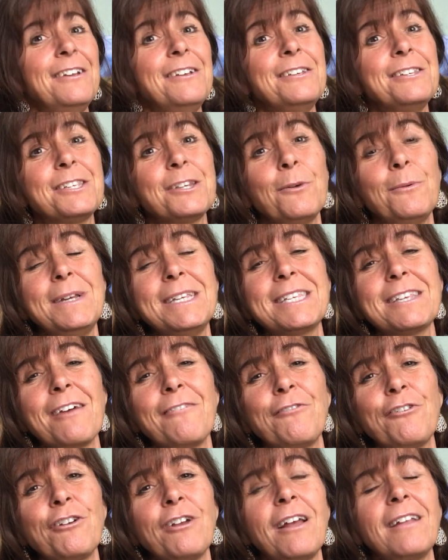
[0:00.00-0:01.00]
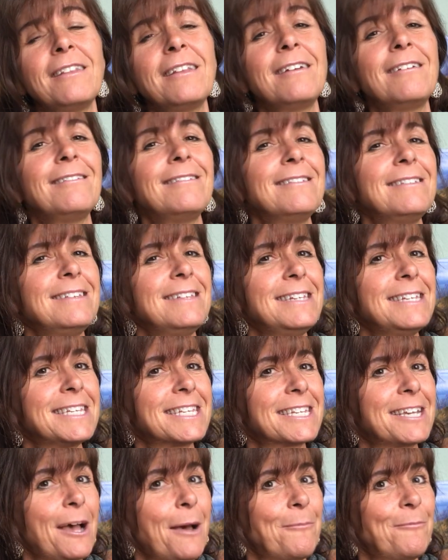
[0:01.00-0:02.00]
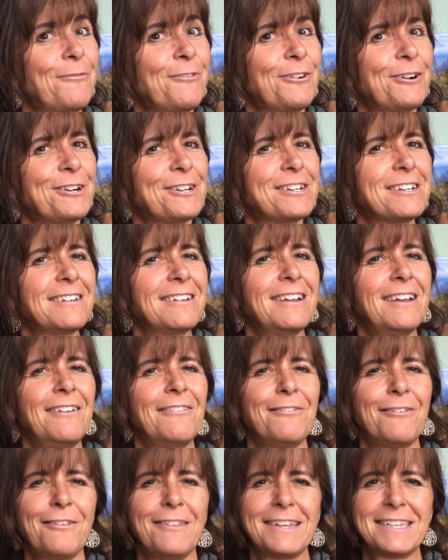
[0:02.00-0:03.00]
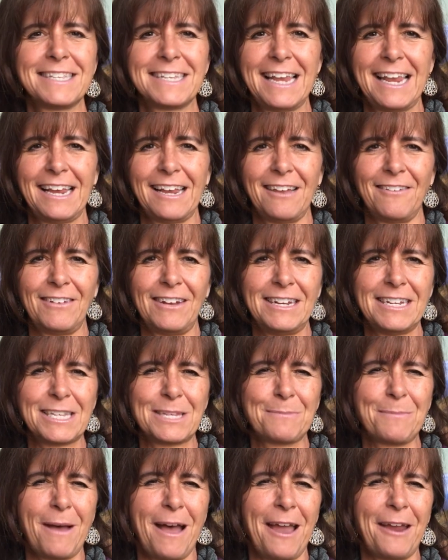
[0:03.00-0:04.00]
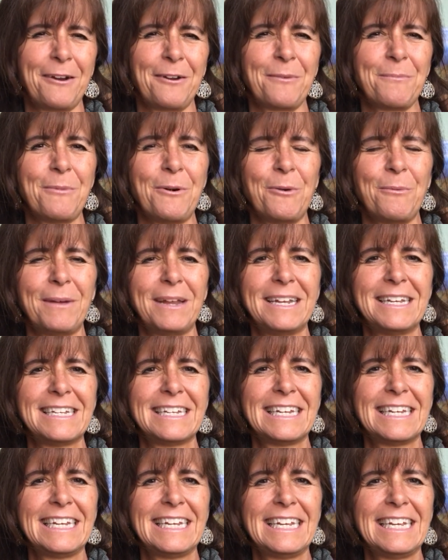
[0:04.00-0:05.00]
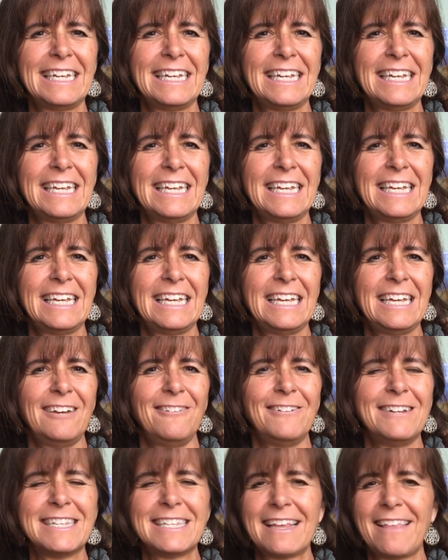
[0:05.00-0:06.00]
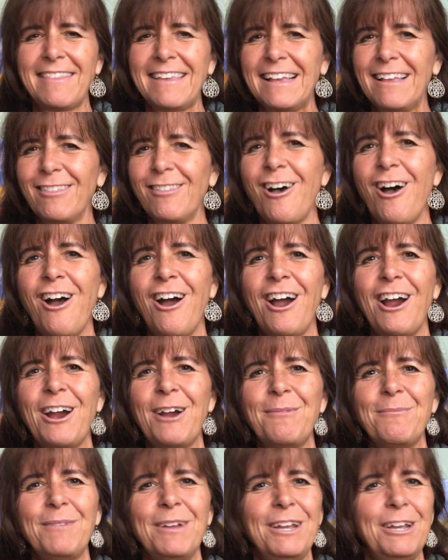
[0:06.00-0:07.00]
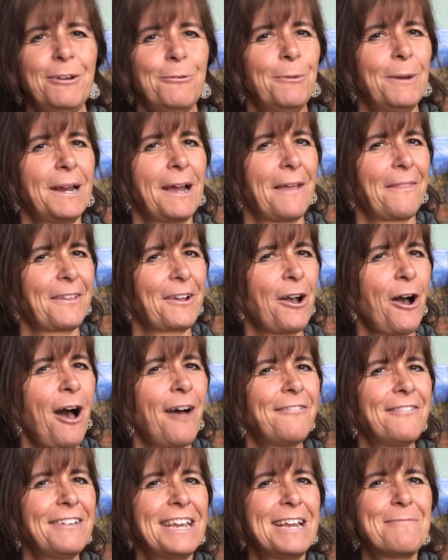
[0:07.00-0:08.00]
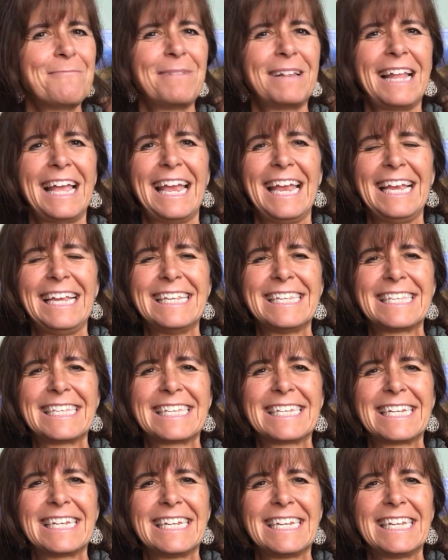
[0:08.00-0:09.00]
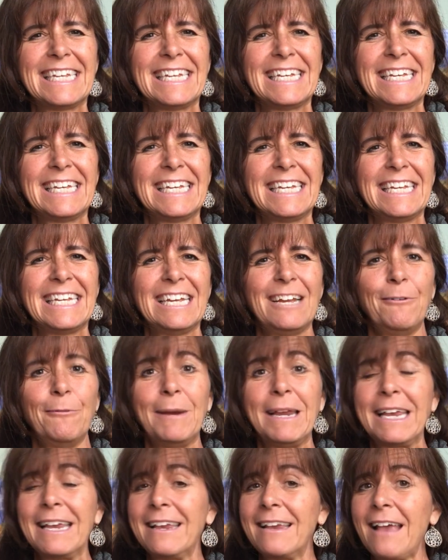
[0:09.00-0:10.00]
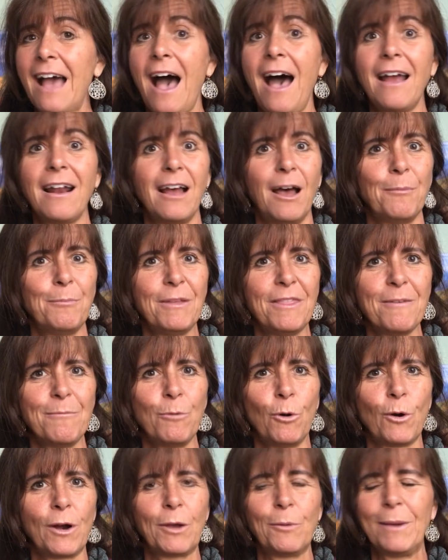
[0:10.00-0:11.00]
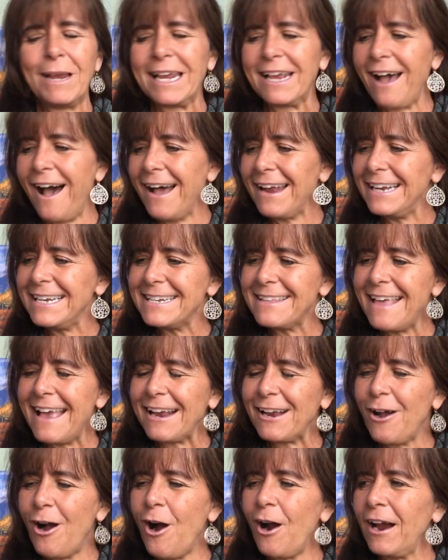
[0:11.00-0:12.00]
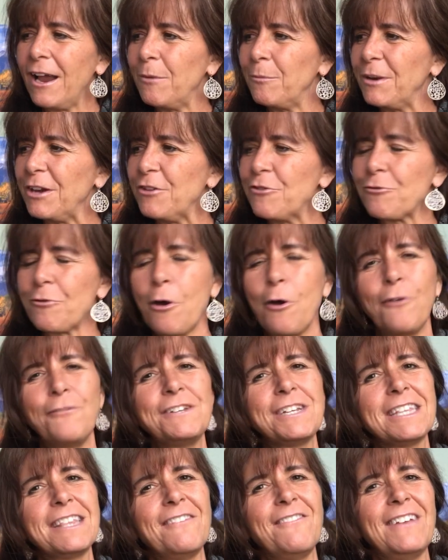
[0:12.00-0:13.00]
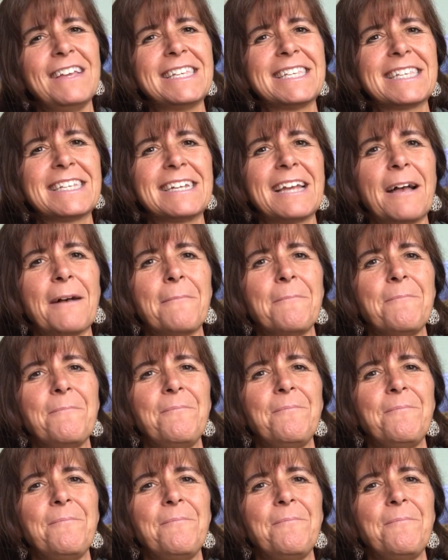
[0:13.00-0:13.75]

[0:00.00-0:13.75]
So we suffered a little discomfort for the sake of an inspired moment. We set the alarm, we got the coffee in place, we got up in the morning, we got into that car and we drove to the vista.